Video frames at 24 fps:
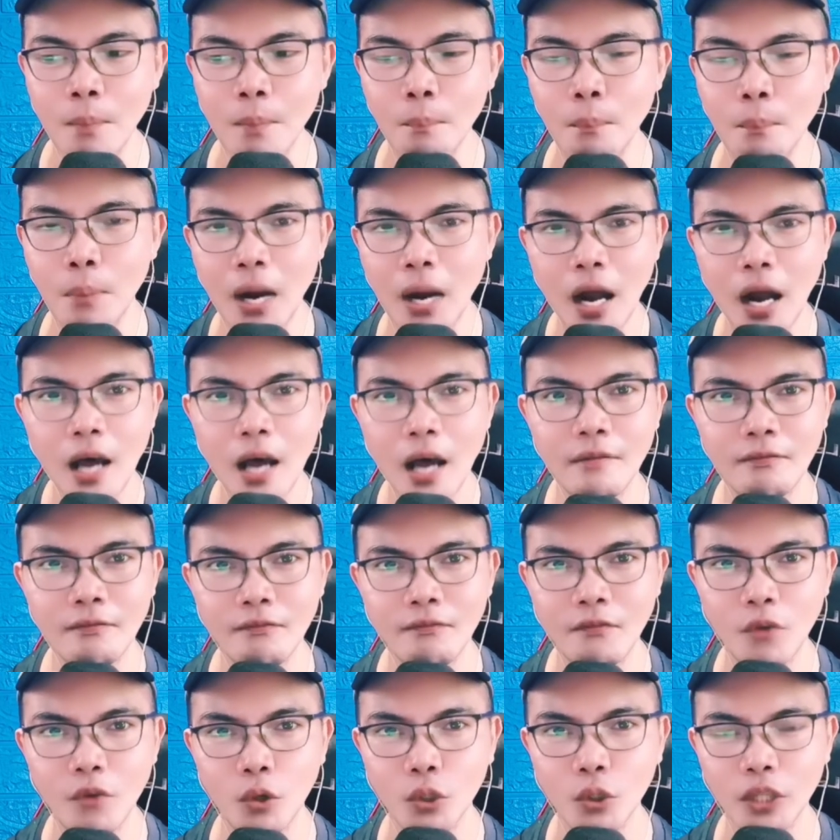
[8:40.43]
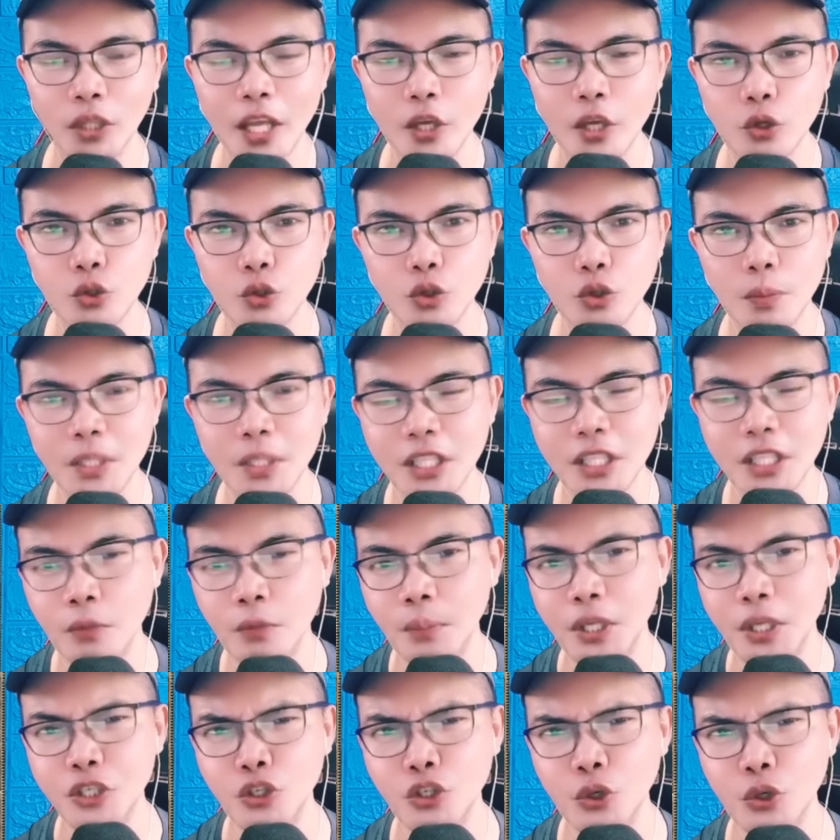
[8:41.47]
Bravo. Thank you so much. I hope
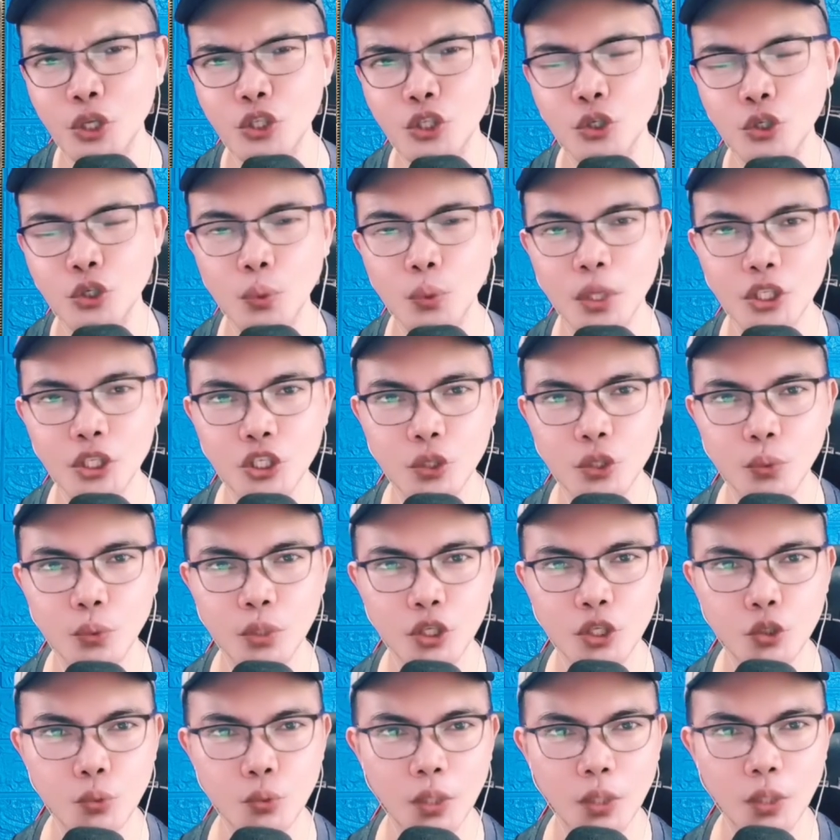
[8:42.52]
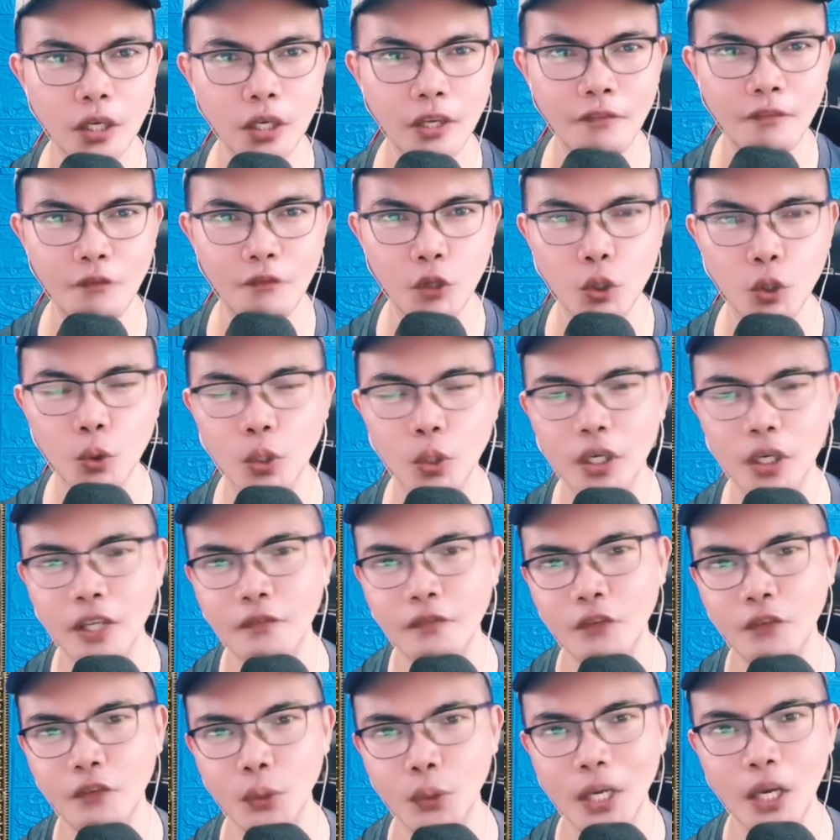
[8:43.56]
guys you enjoyed watching with this one. And if you do, and if
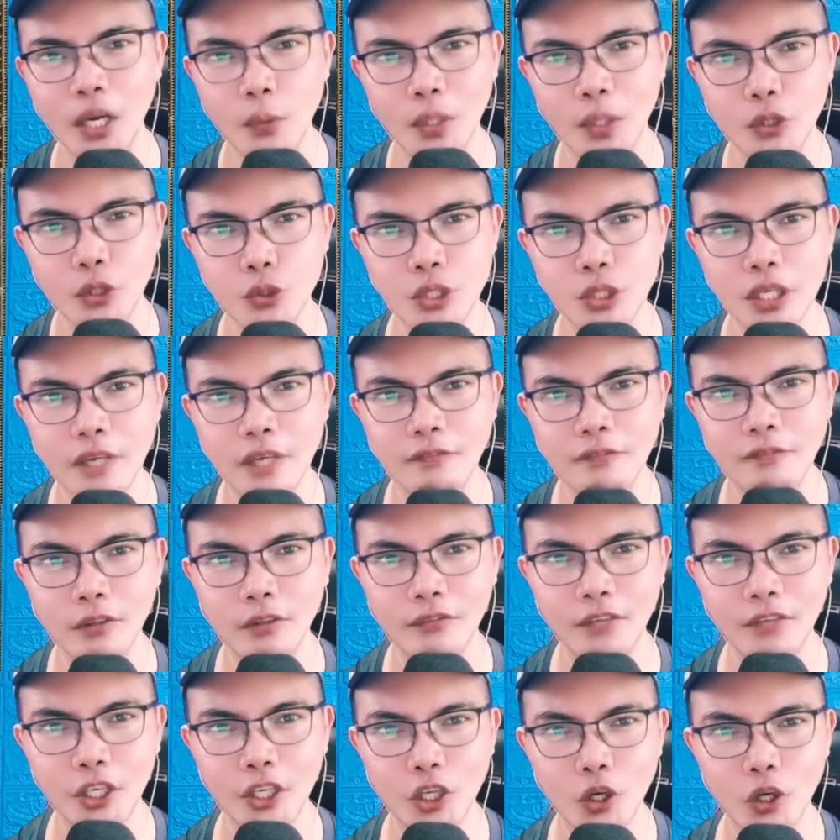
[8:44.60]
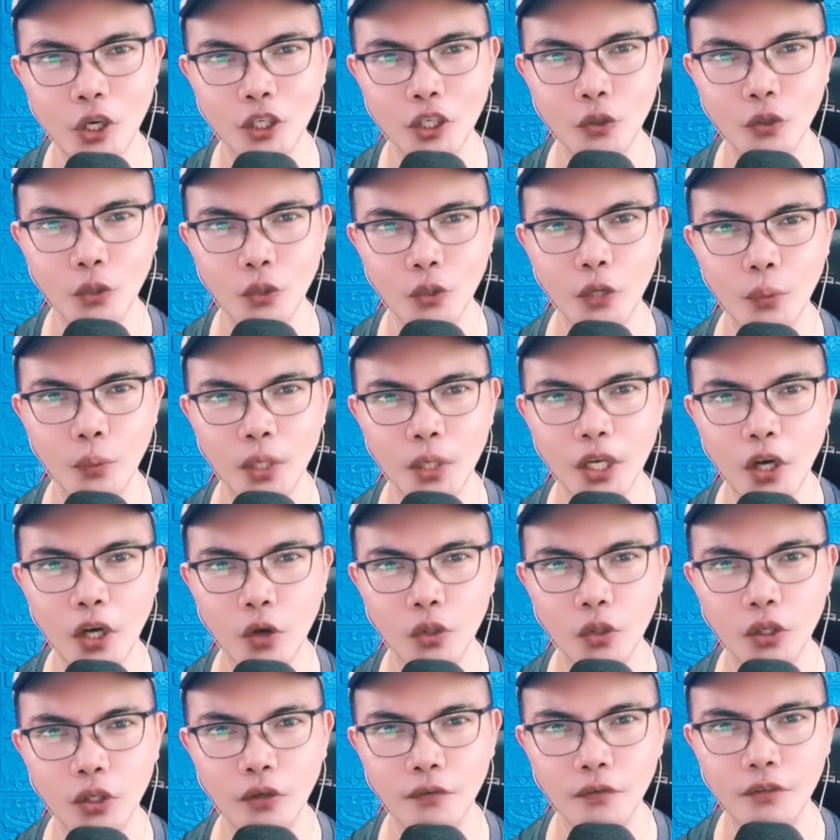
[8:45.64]
you really want to see the full video and connect with the
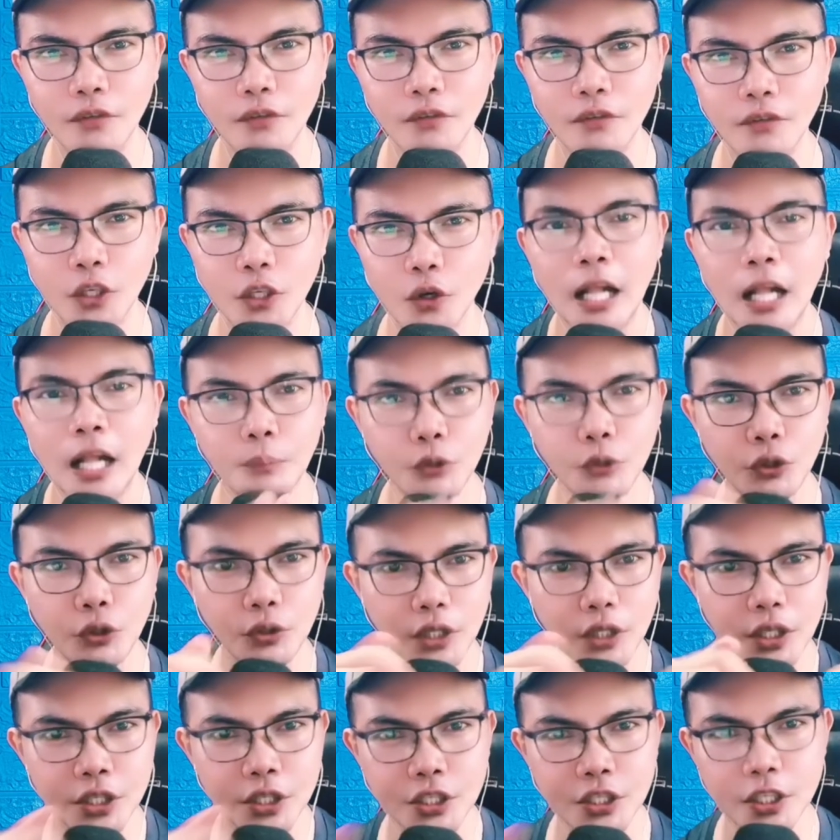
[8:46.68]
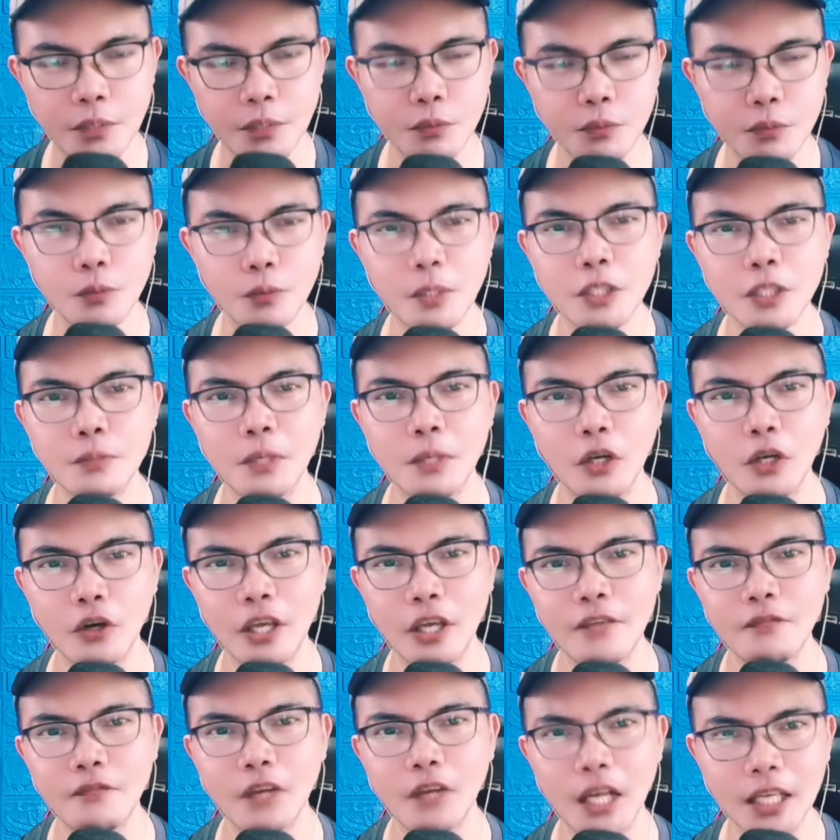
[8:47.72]
owner of the video, I'll put on the description box below.
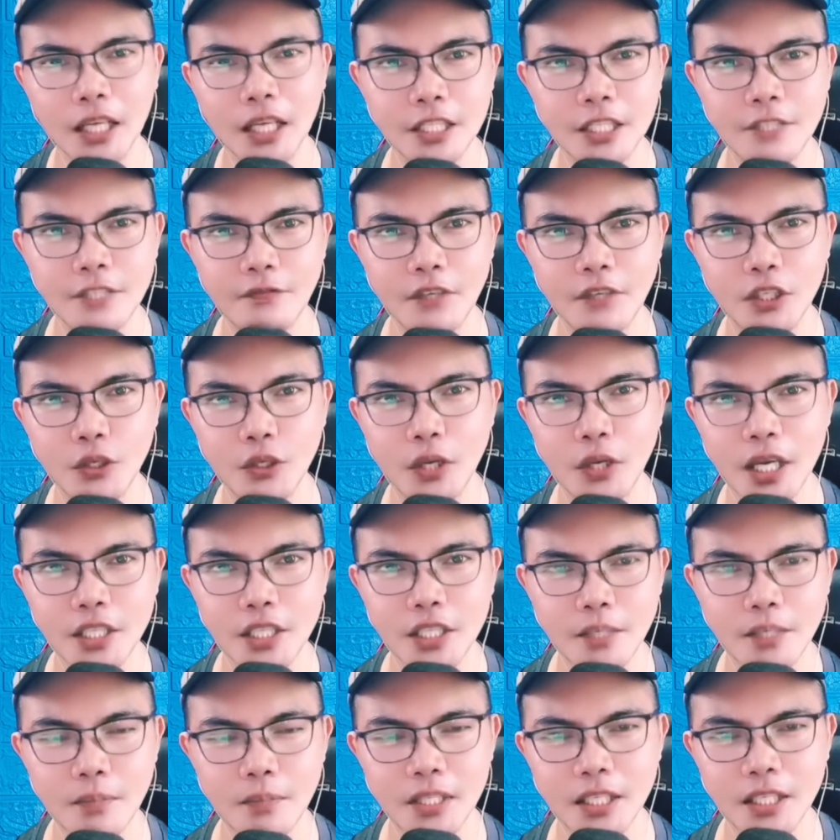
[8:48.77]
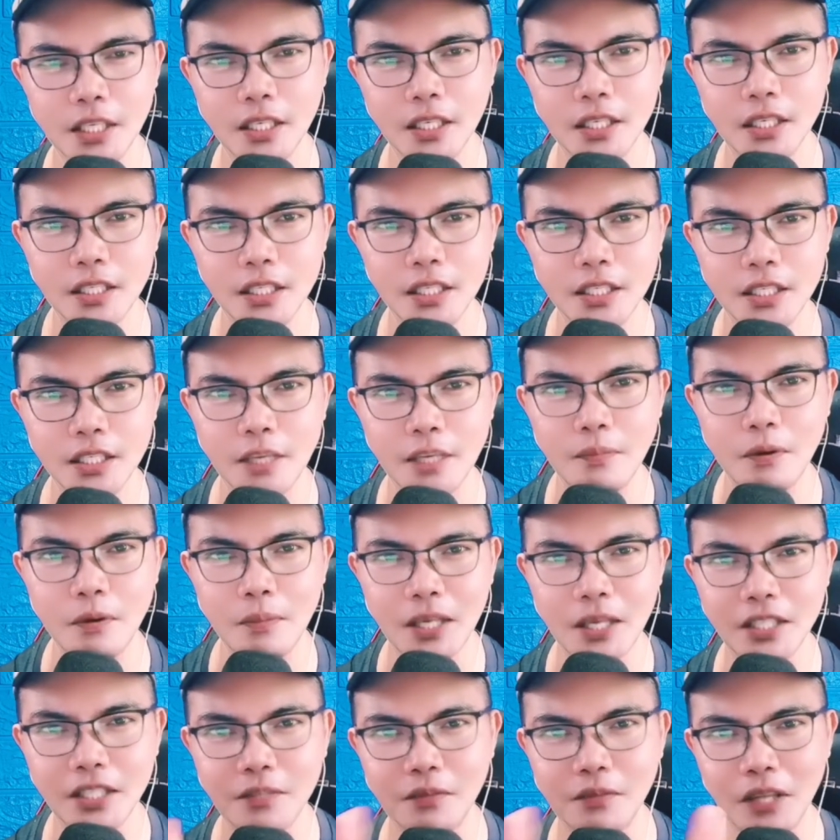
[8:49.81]
If you like this video, guys, same as I did, just give a
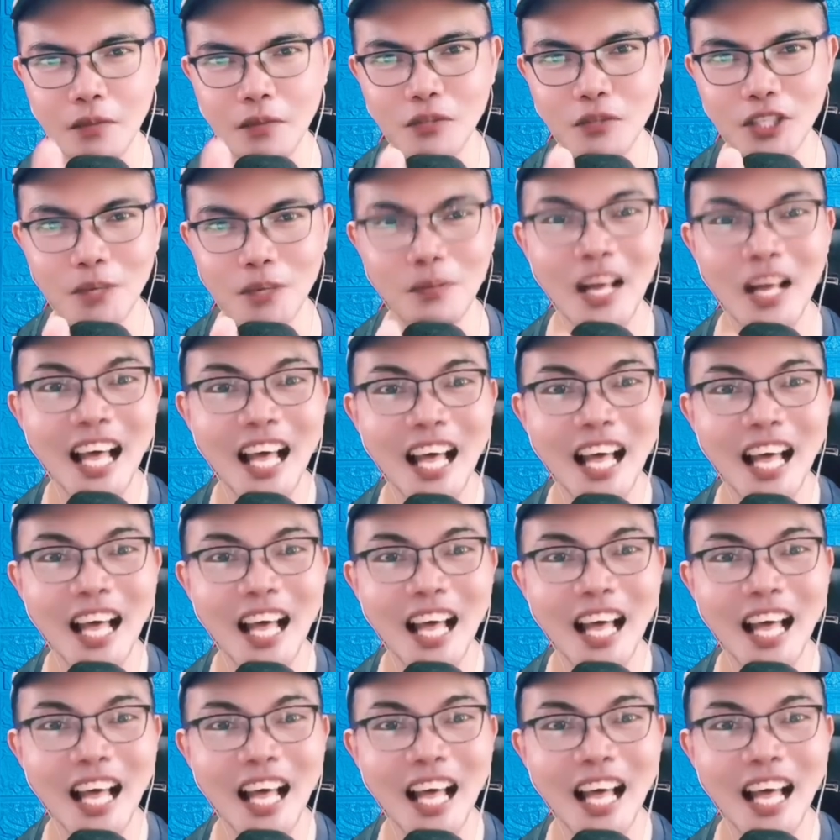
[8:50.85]
massive thumbs up.